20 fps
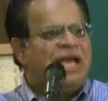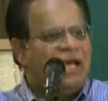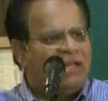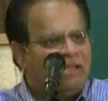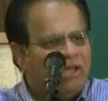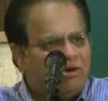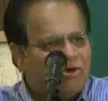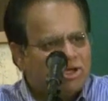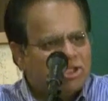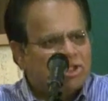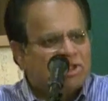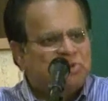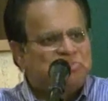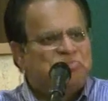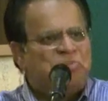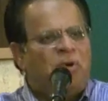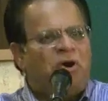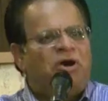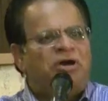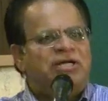and they
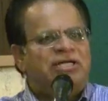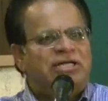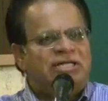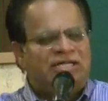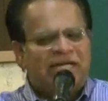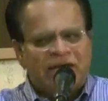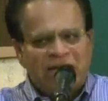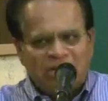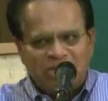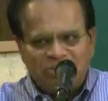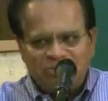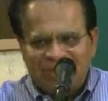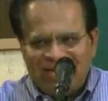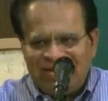responded to